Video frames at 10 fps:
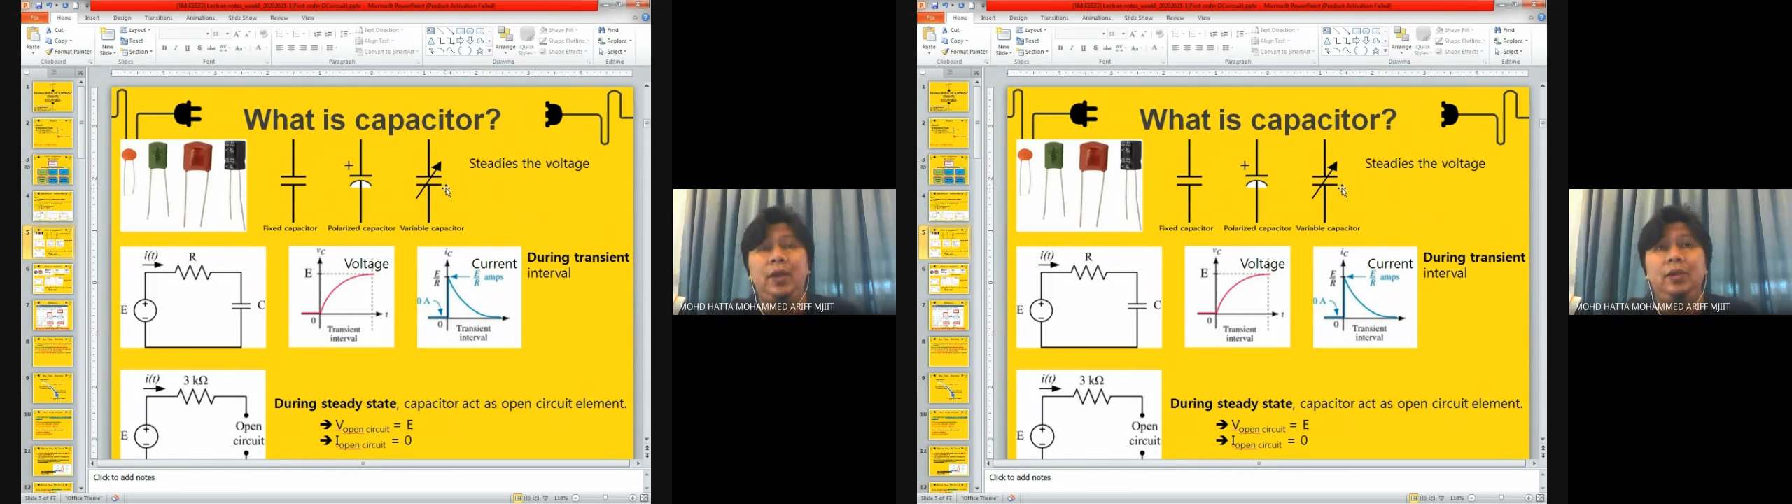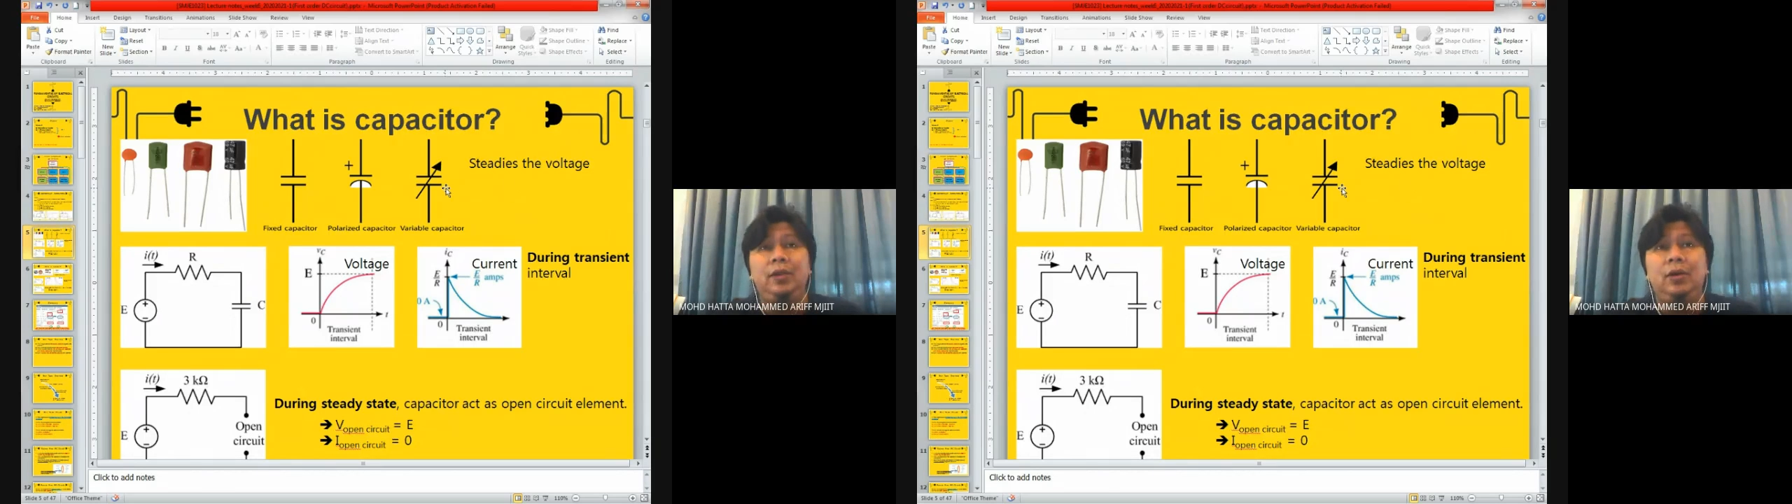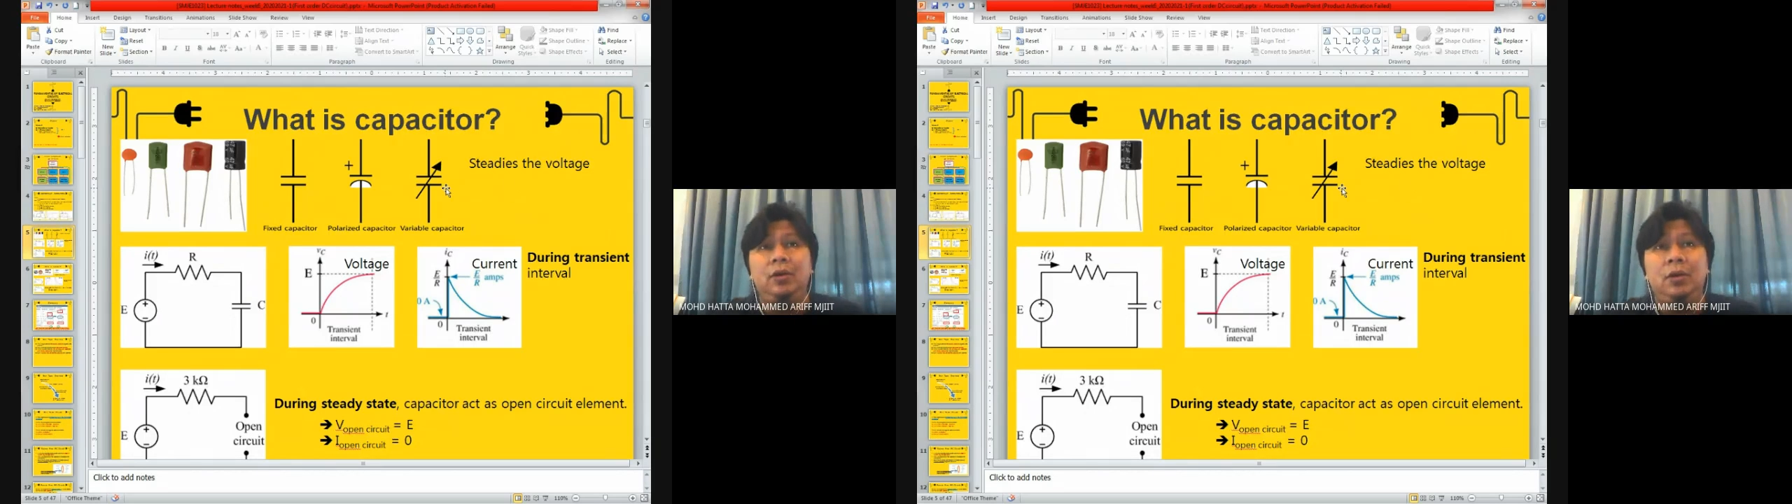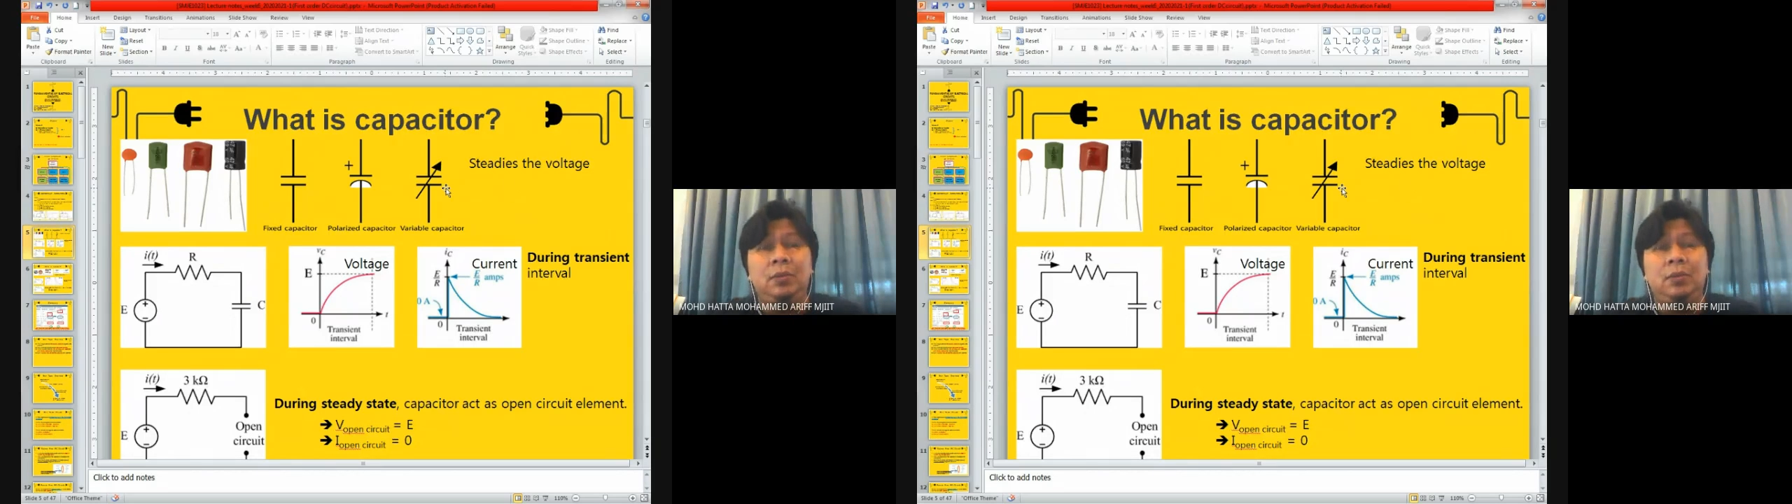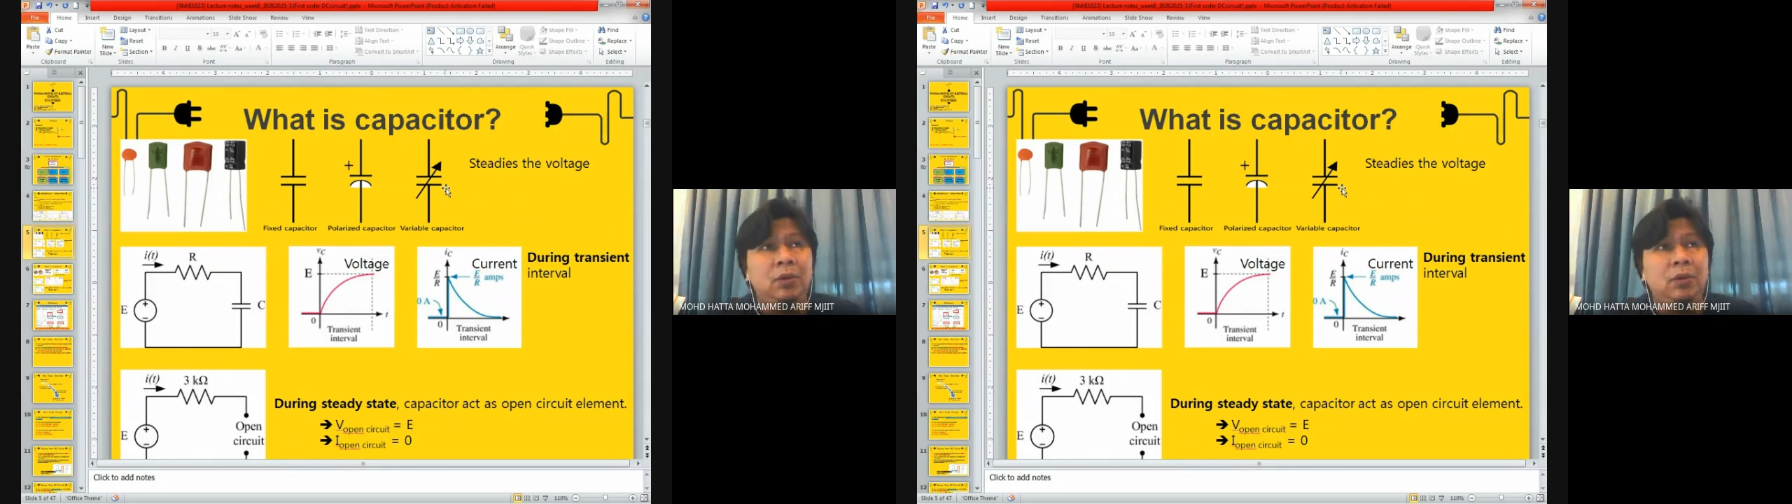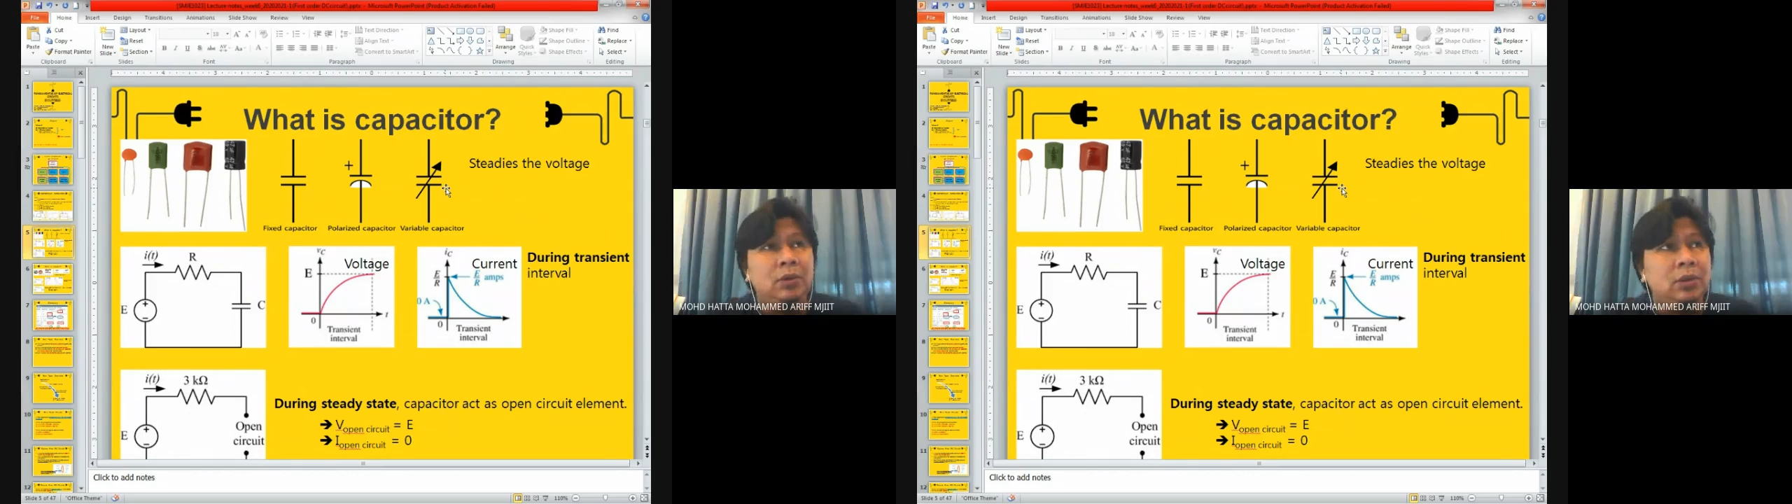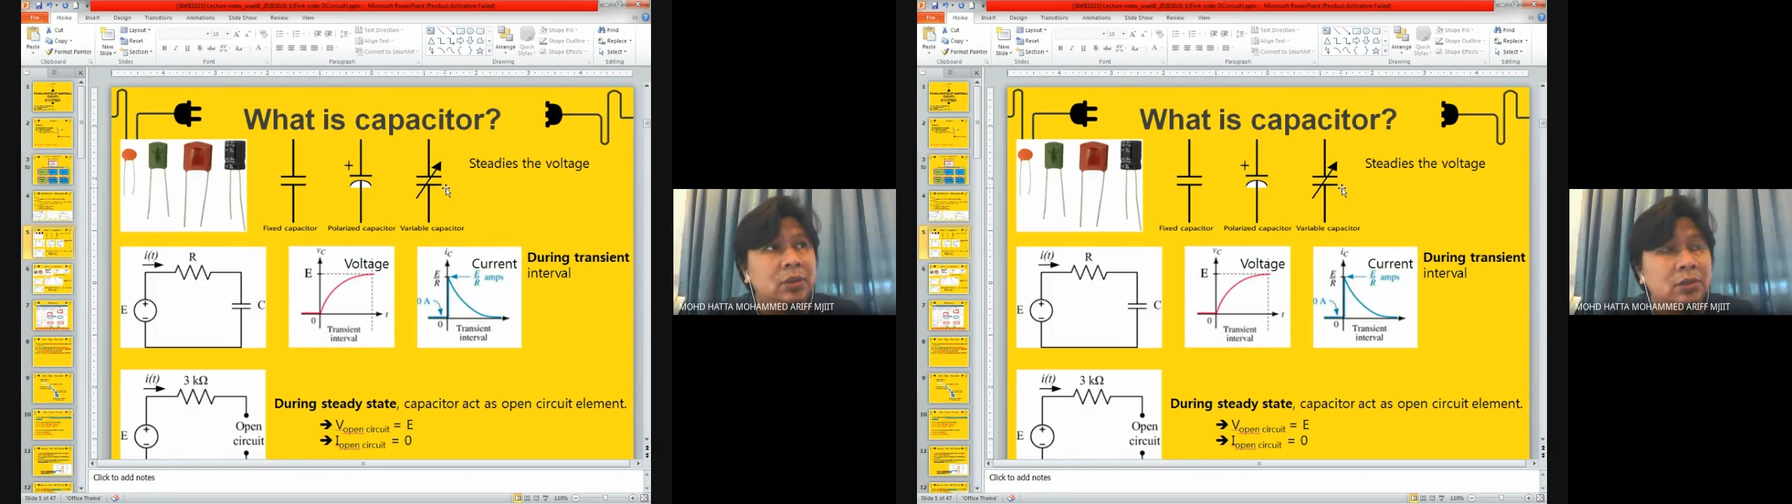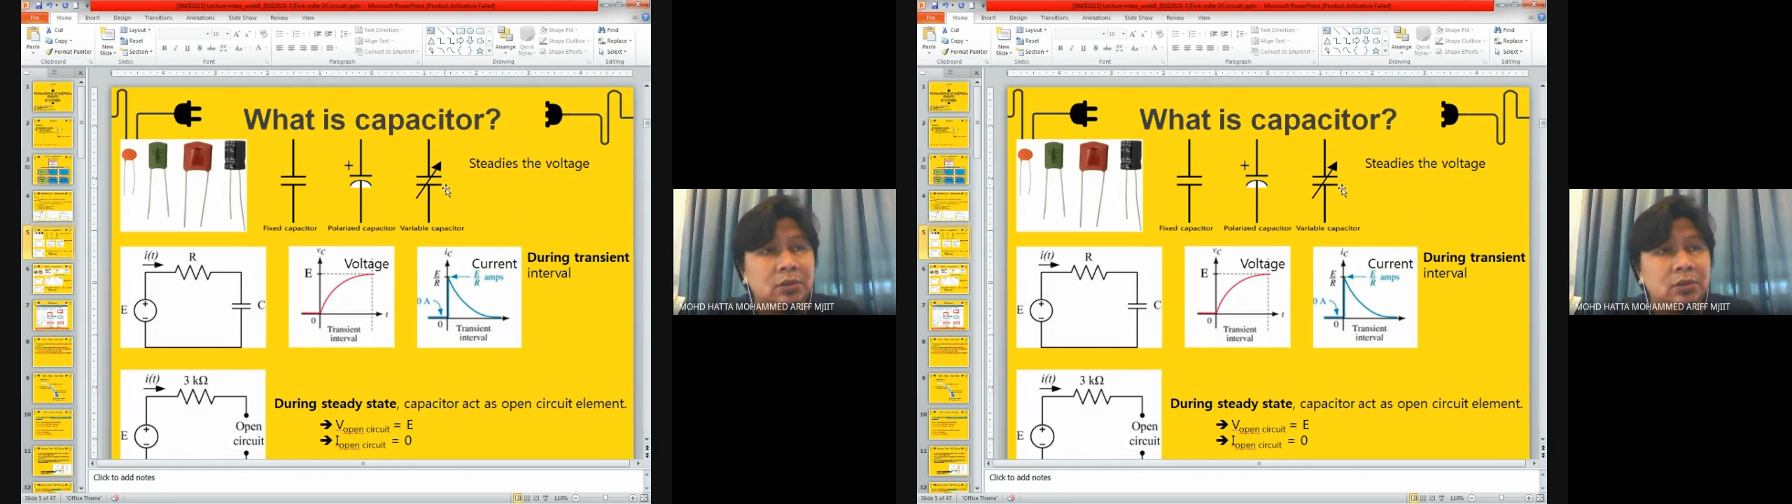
your power,